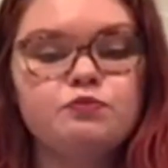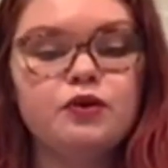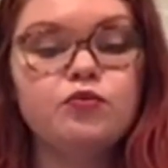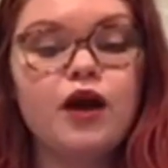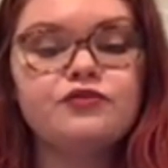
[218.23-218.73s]

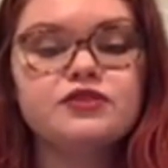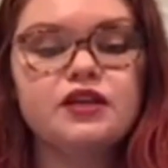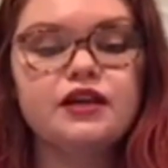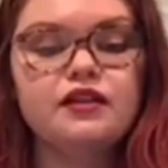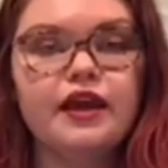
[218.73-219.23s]
but rough
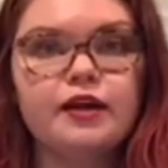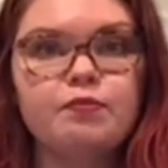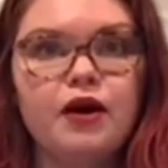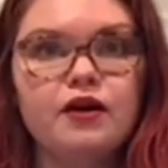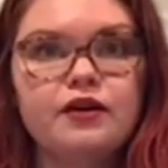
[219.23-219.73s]
skin like
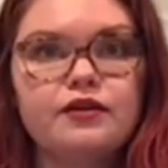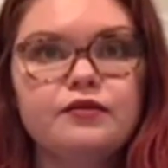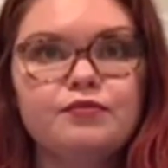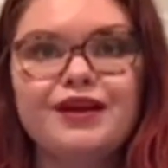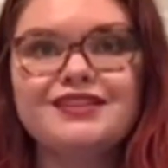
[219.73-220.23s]
bark
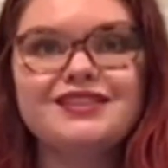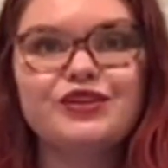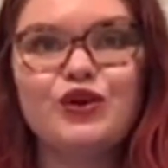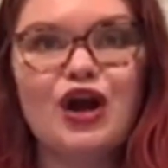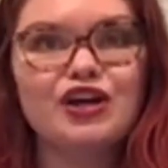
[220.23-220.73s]
makes the
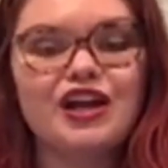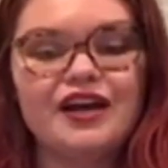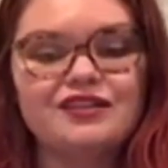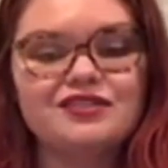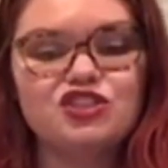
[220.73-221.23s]

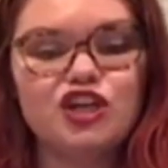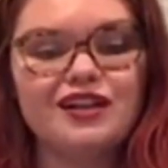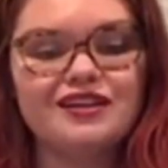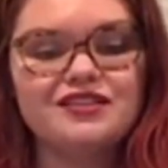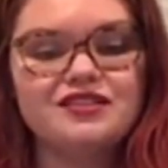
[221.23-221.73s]
crocodiles
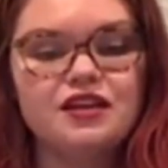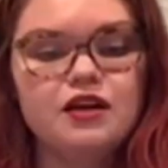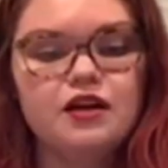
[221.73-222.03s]
jealous.